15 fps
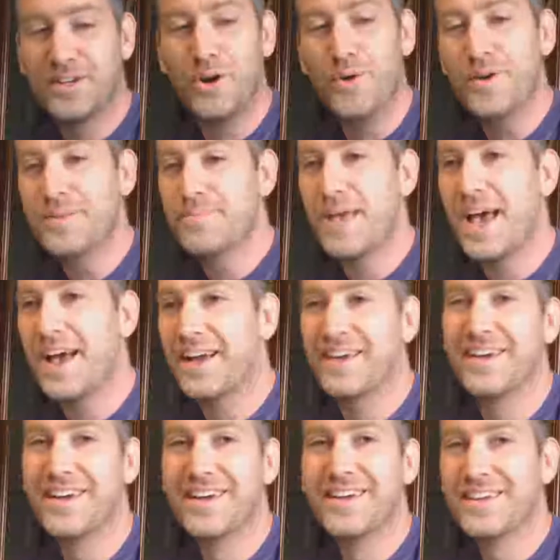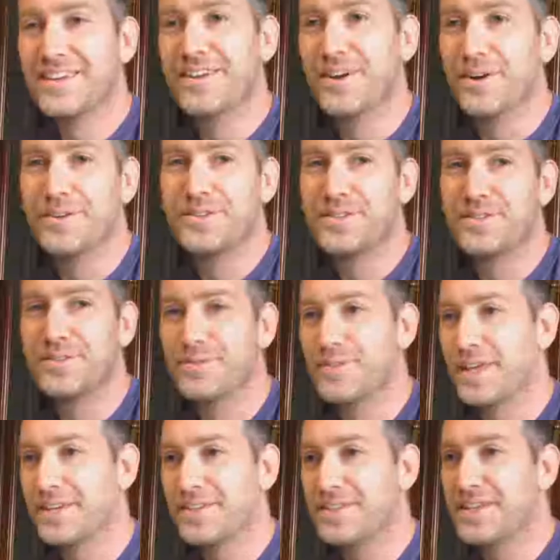going back, you know,
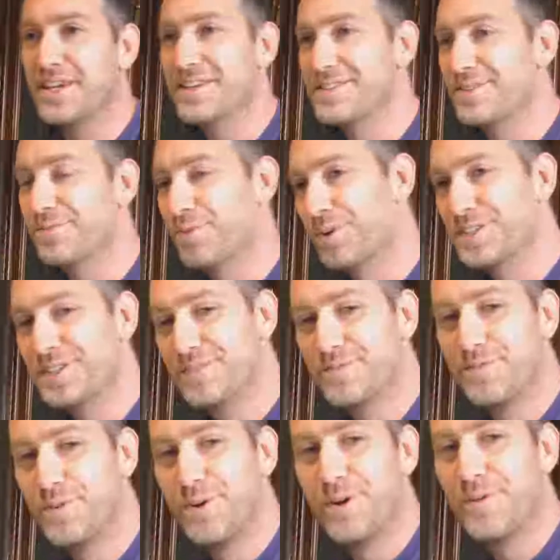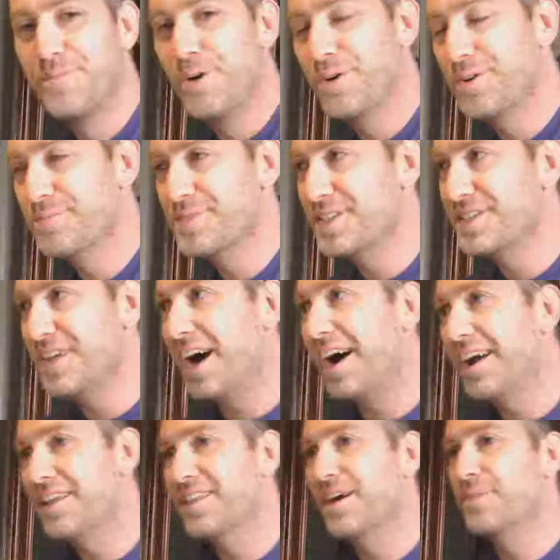to like the days of 14.4 modems and
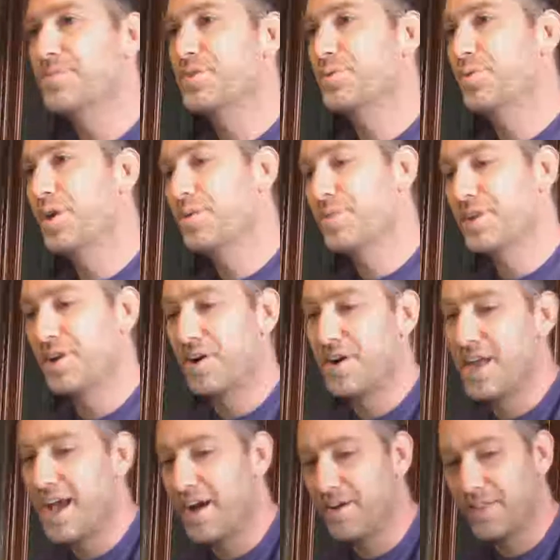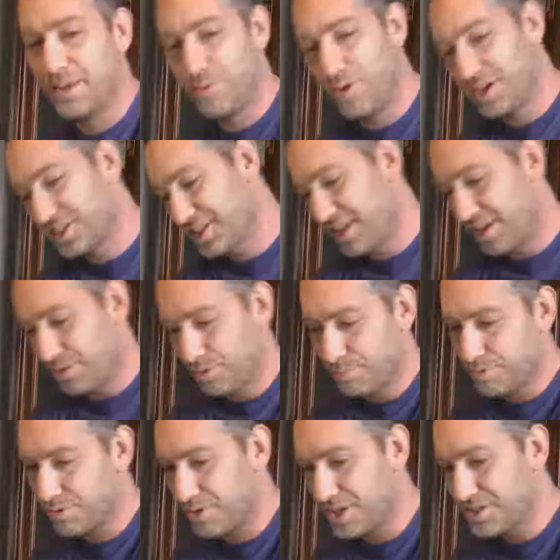dial-up to where we are now. Like, watching that
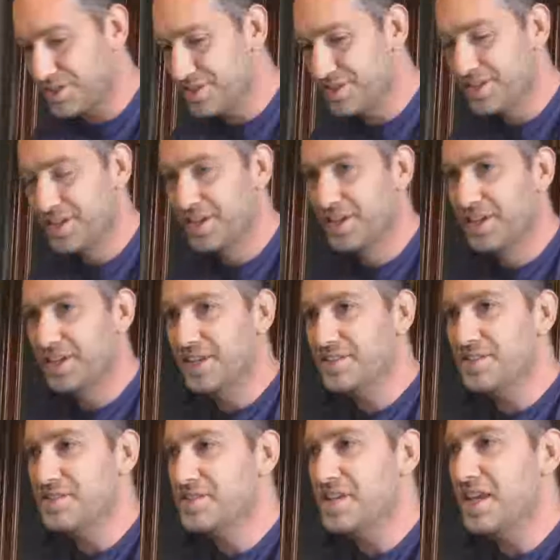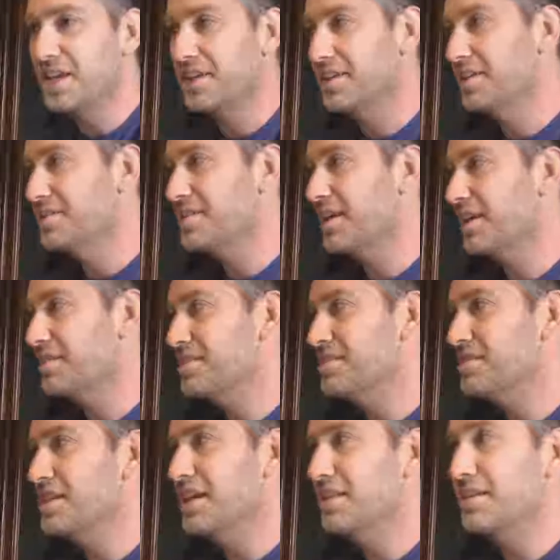whole progression, it's insane. It's like,
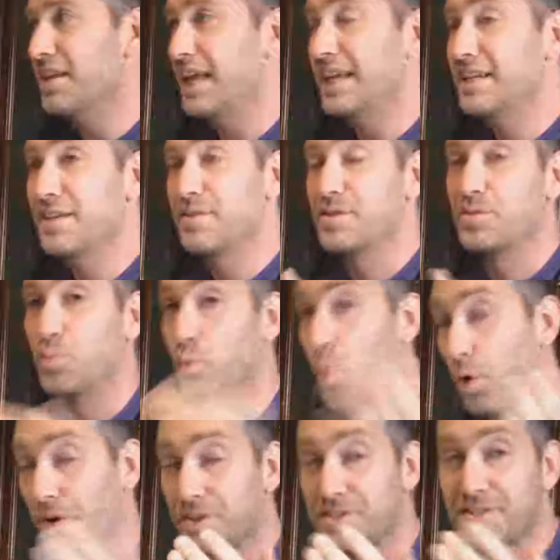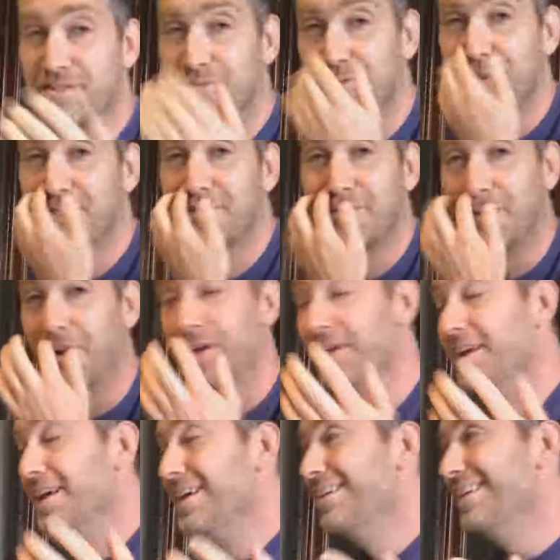it's insane that any of this works, first of
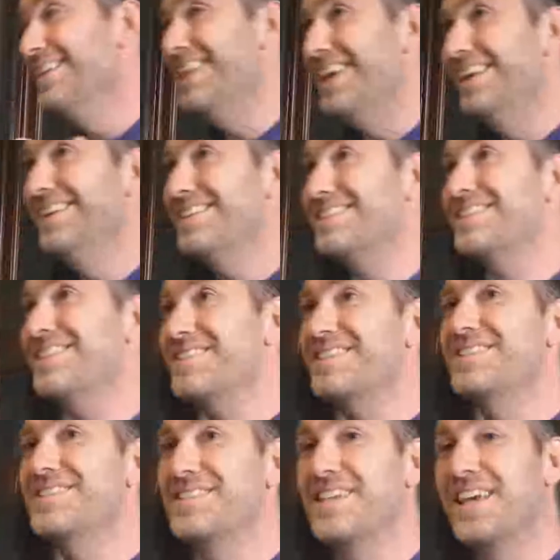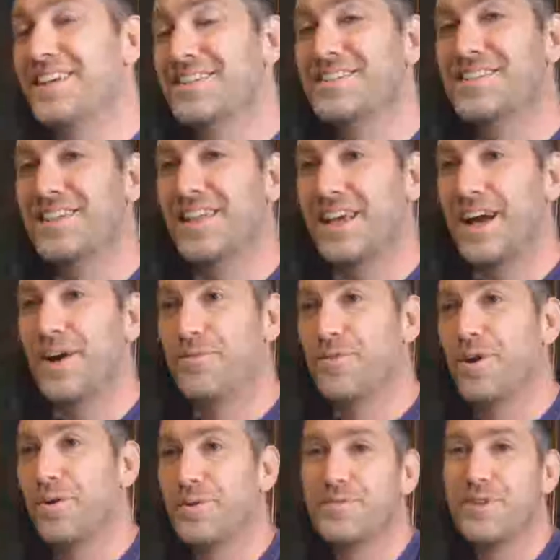all. Yeah. And then it's just insane to see like how
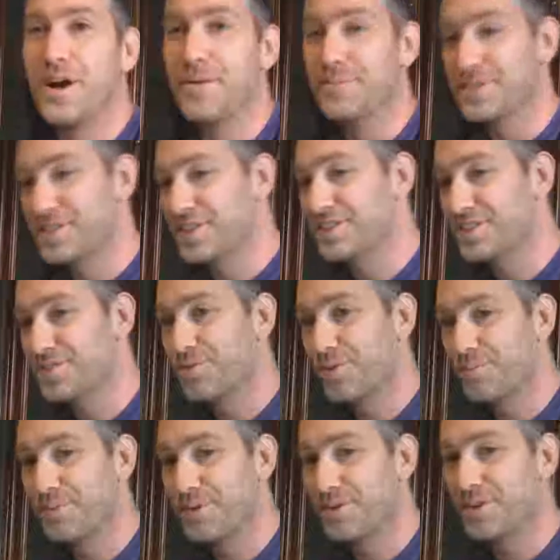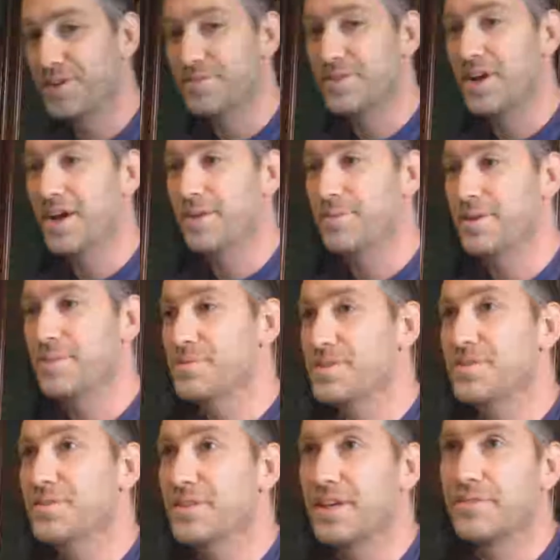far we've come in such a short period of time. And I'm
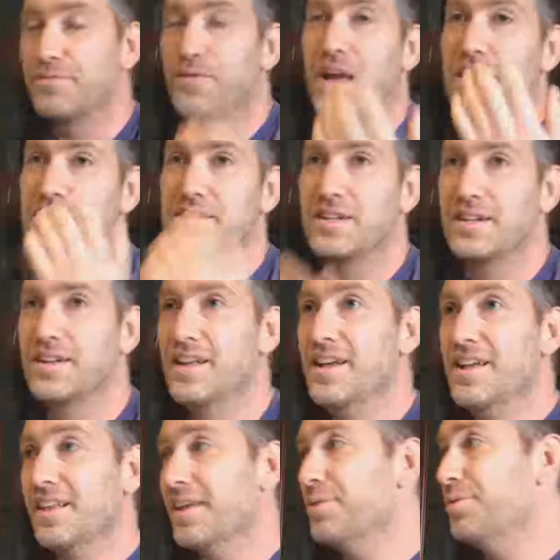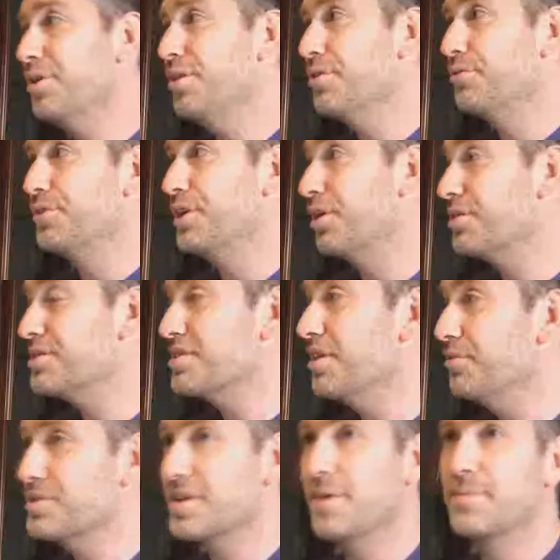still like fascinated. Like when all the VR
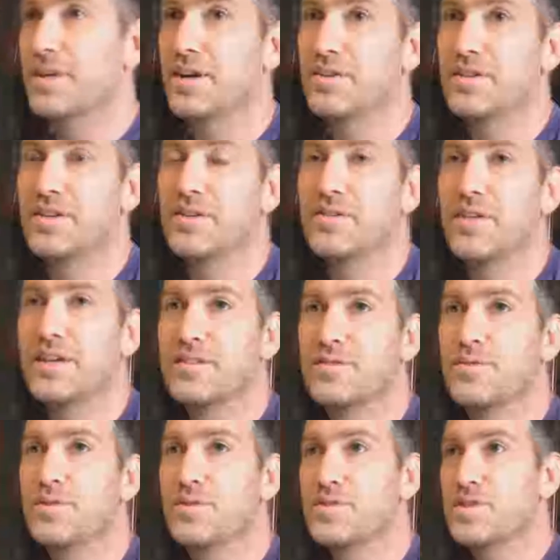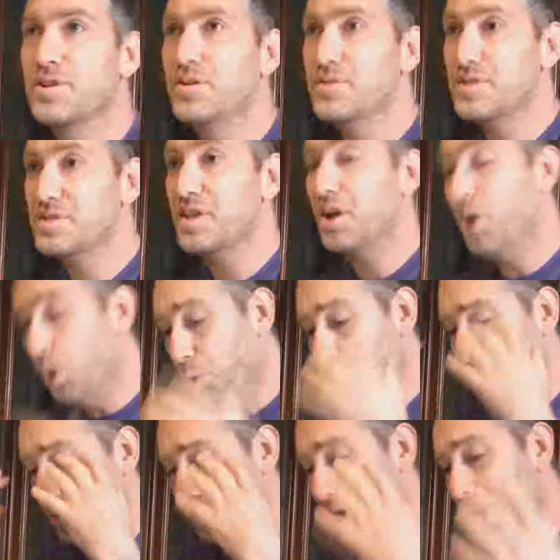stuff was coming out, you know, like 2 years ago, it was just like,
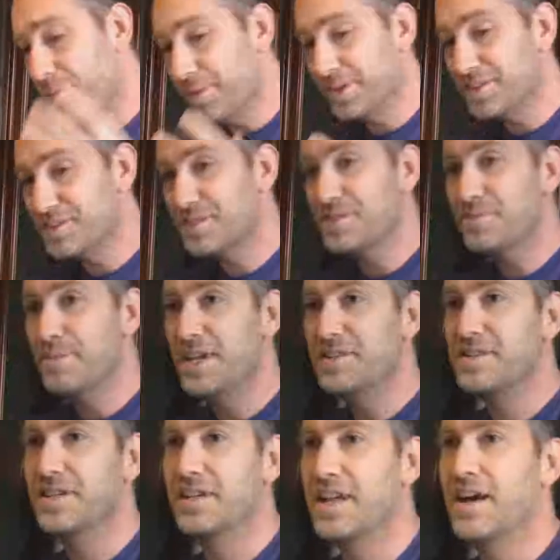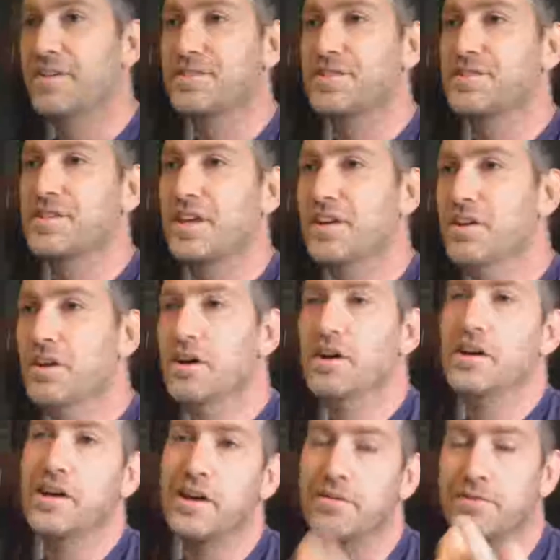holy crap, like this is amazing. And now it's just
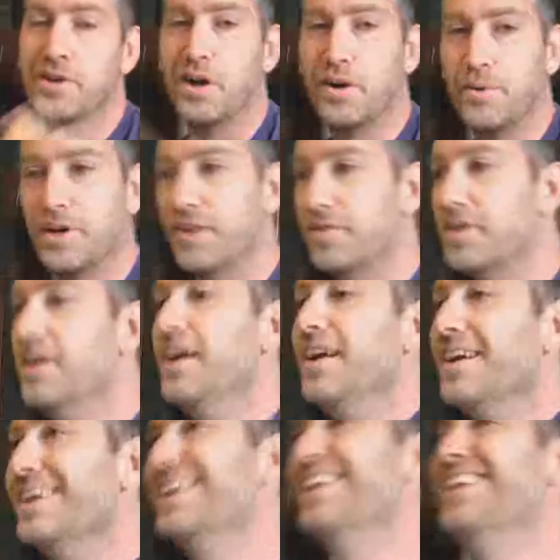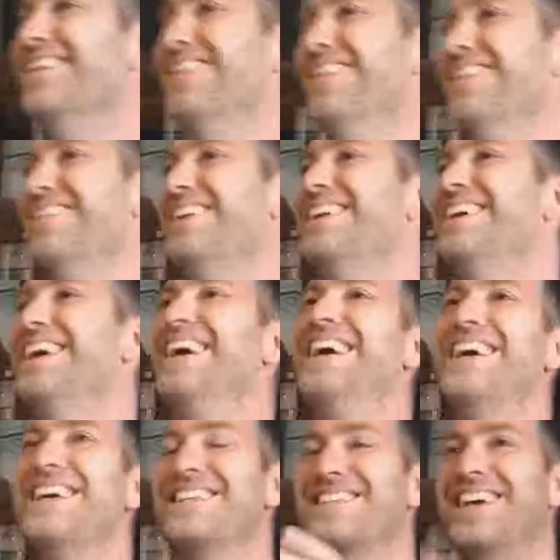oh yeah, VR, whatever. You know, but
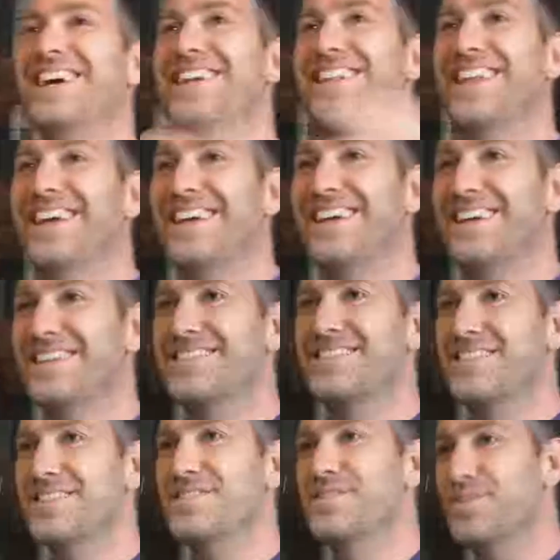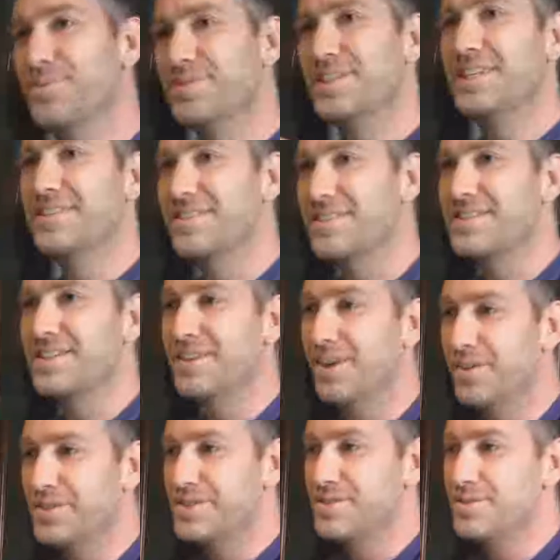it's kind of like, it's just so neat to see
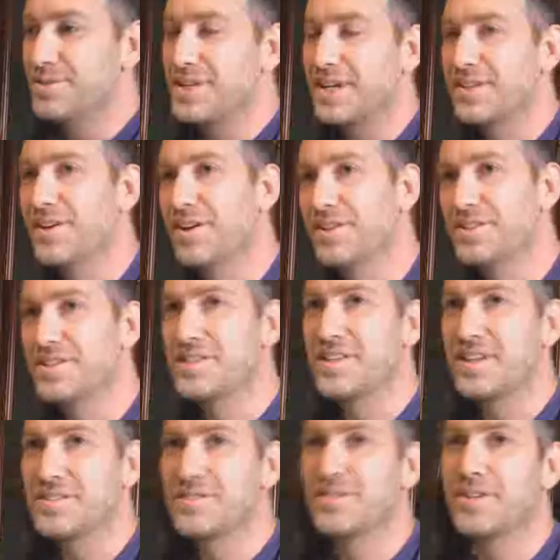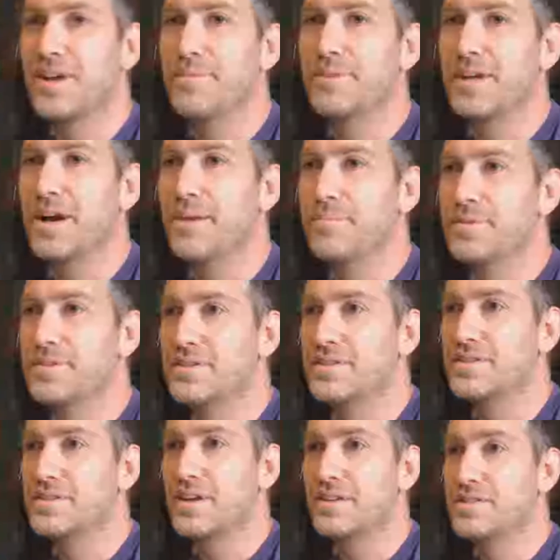all these new technologies like still coming up, and
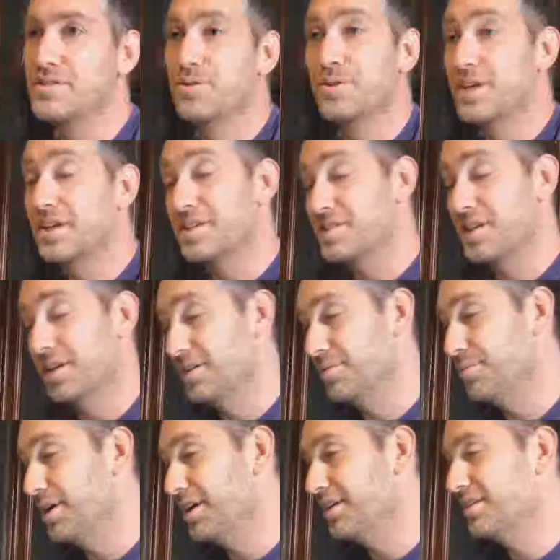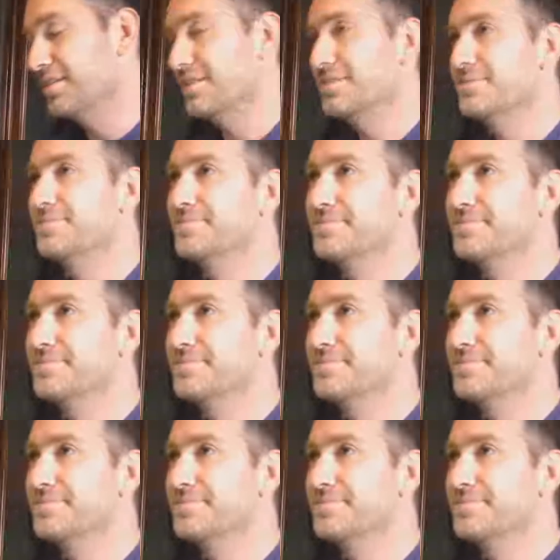just, I still get excited by it.